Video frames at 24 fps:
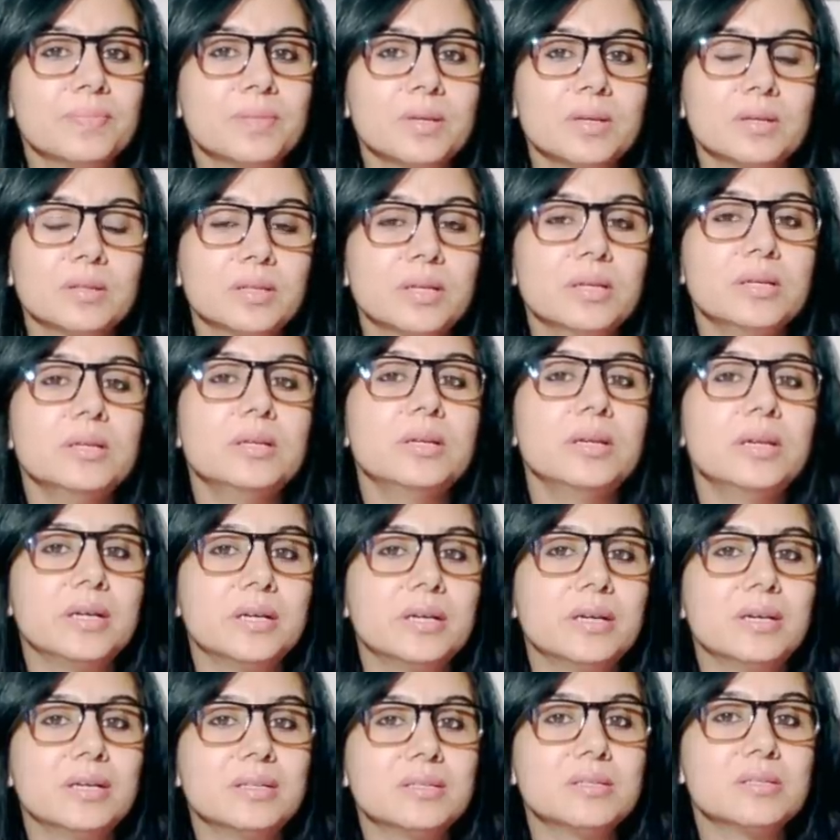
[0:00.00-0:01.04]
then
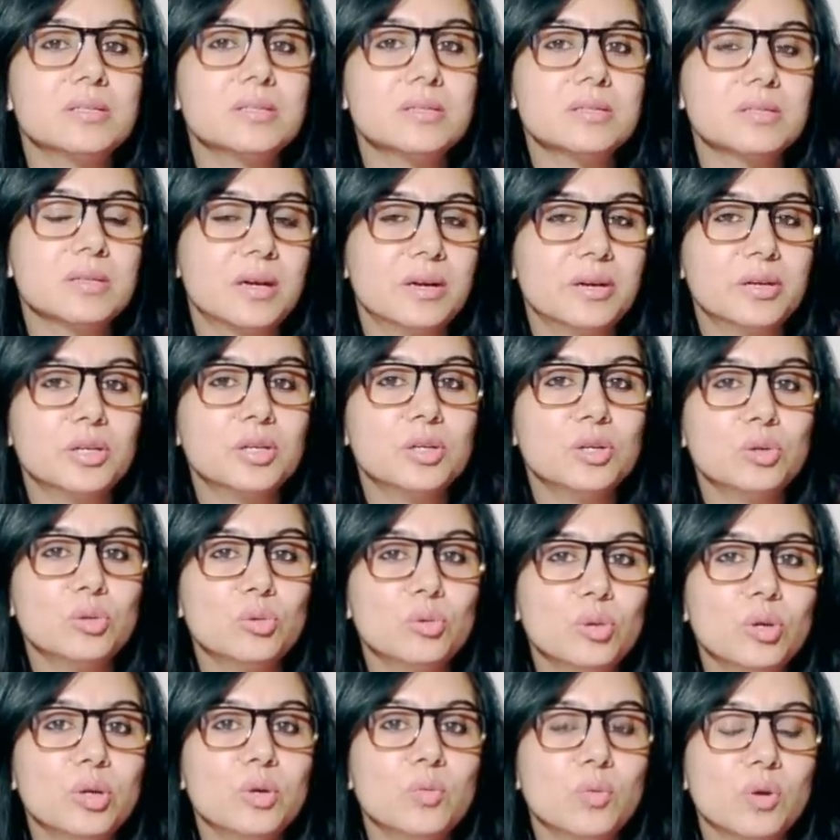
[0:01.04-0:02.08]
great, let's just continue
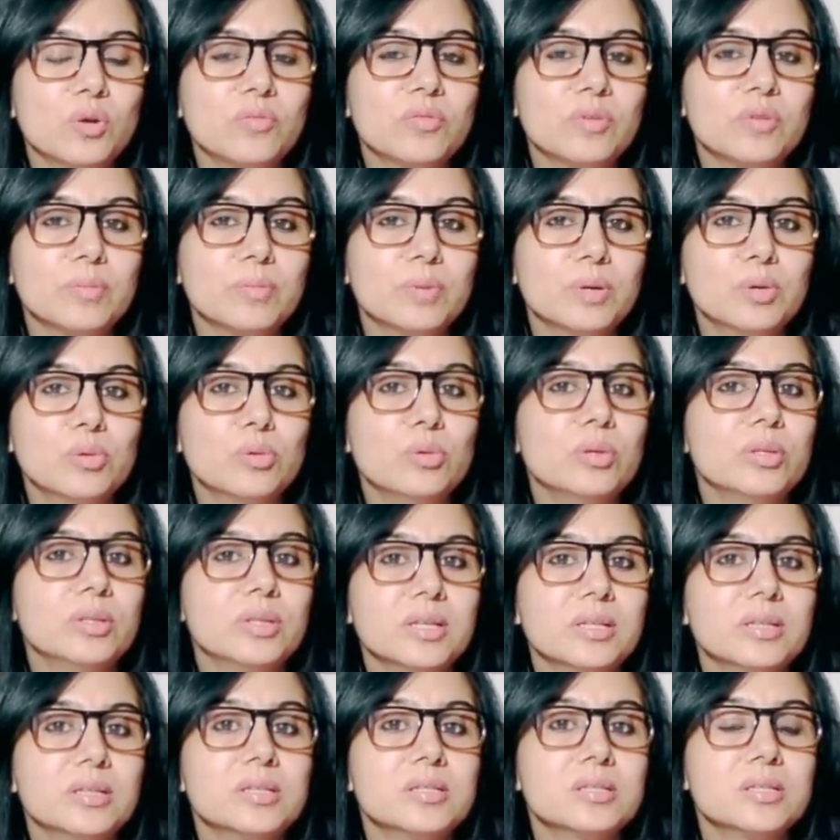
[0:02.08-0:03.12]
doing what we've been doing.
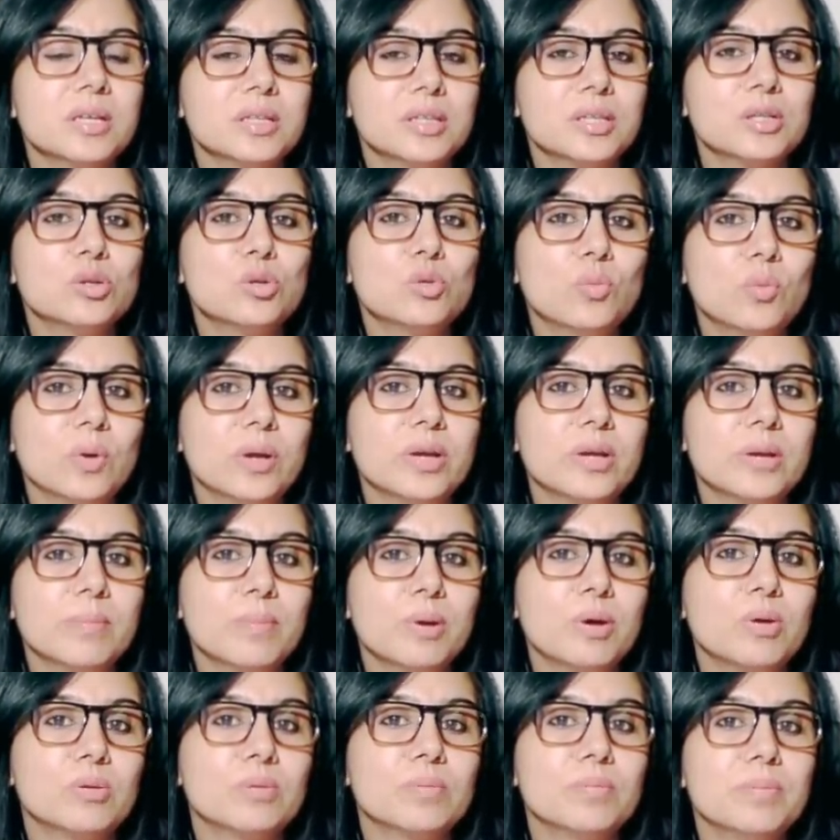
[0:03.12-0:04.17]
Then there's nothing to worry
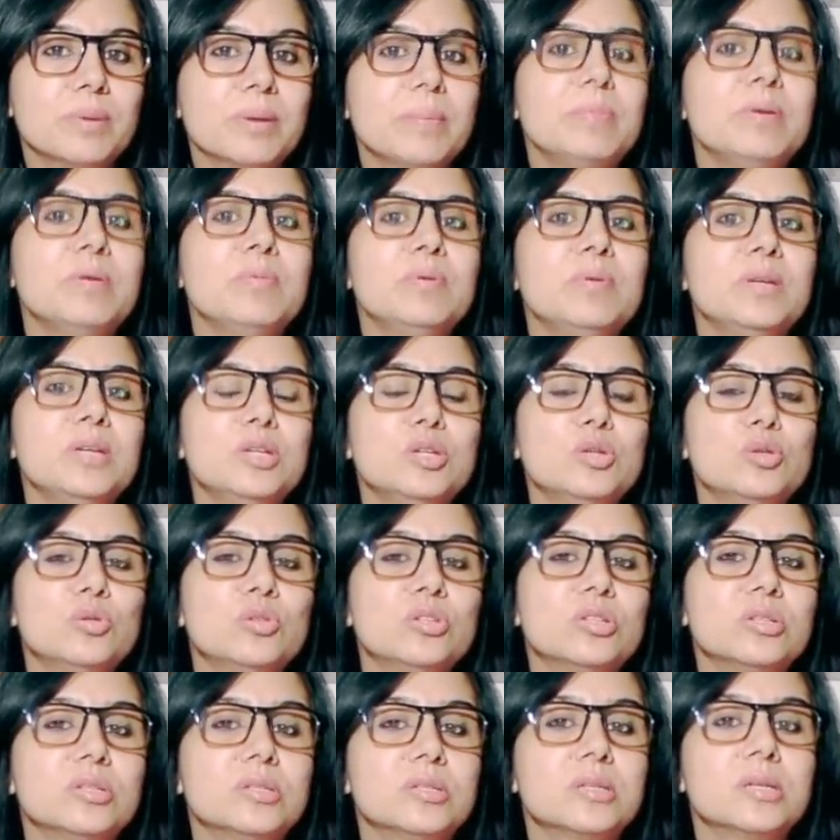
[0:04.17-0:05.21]
about. Maybe we need to
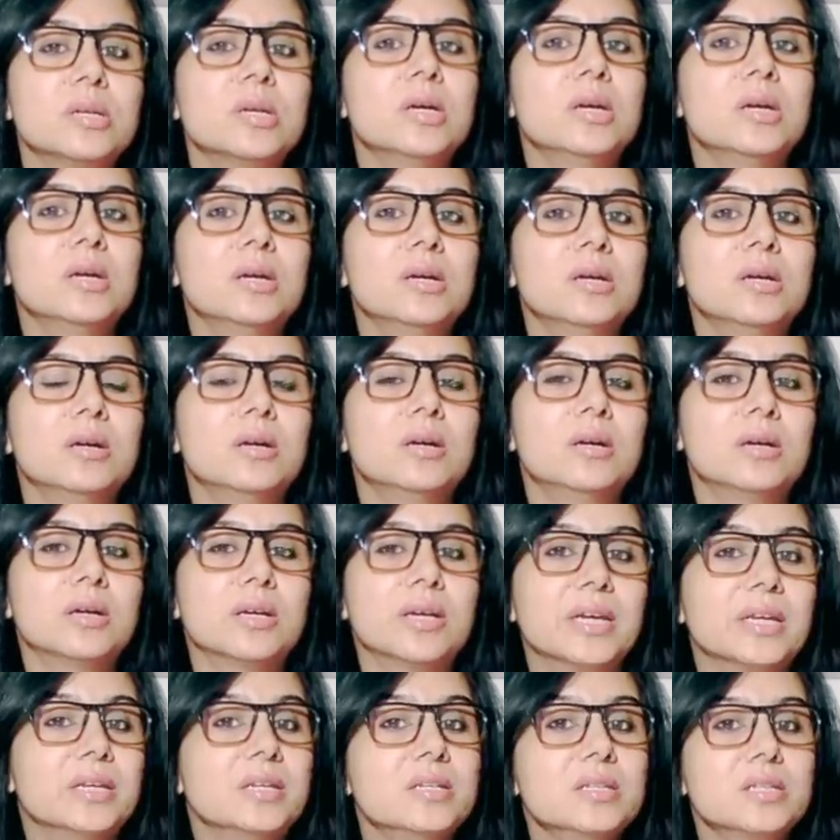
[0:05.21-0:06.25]
just
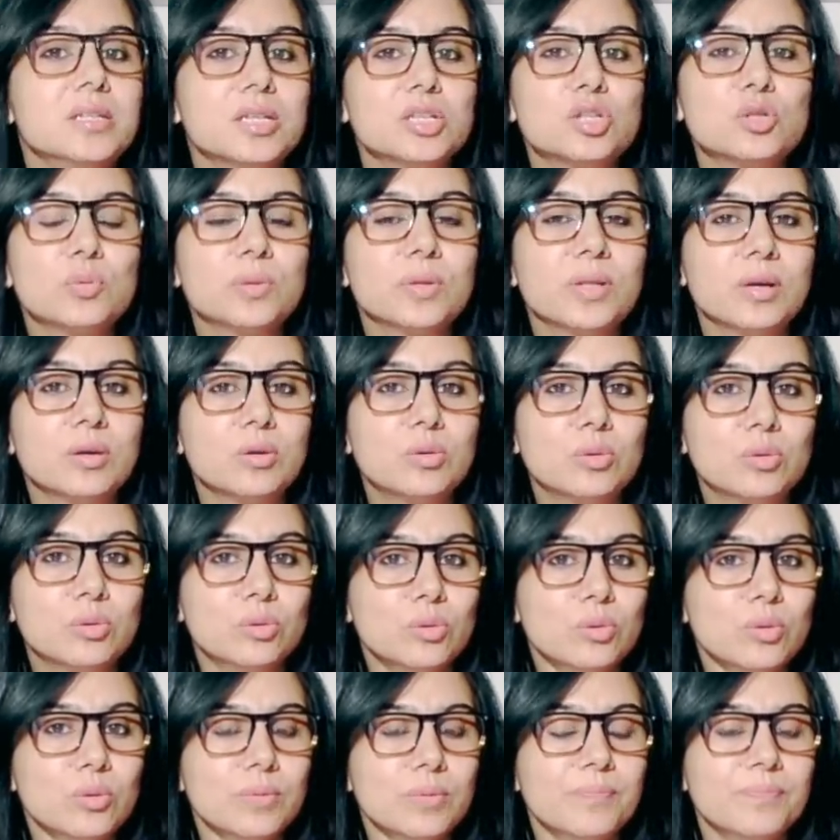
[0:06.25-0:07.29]
get in touch with our
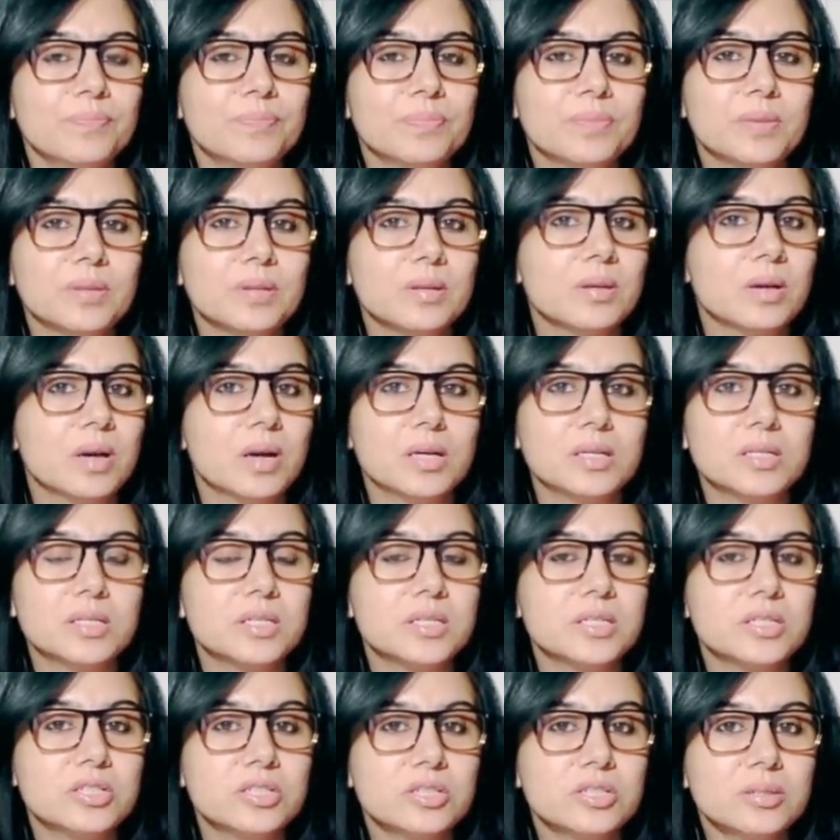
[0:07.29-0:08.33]
guru, our
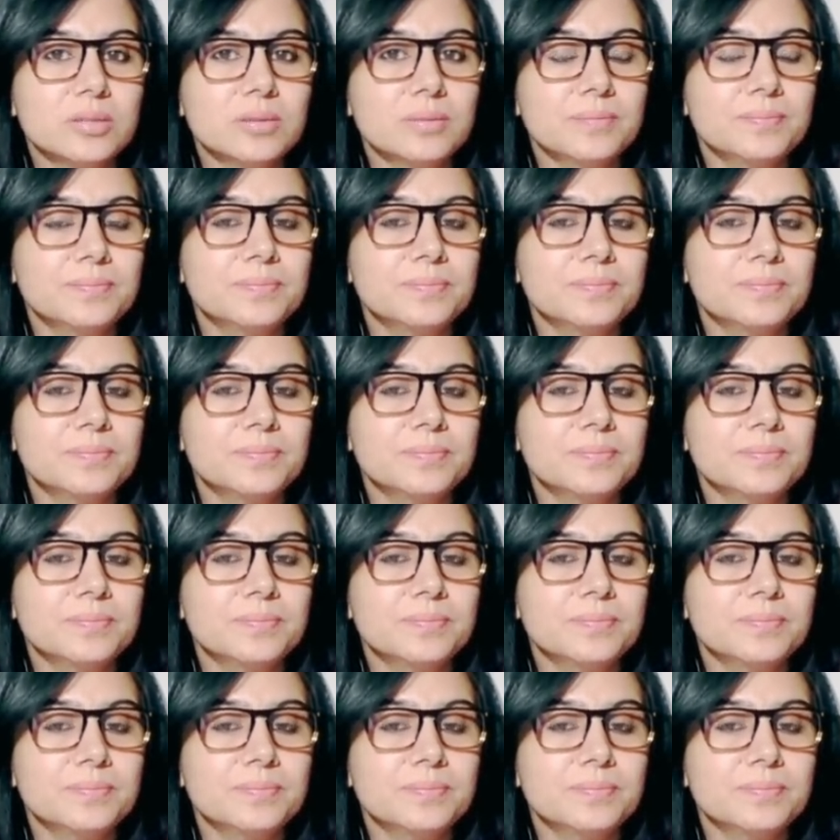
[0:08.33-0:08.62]
teacher.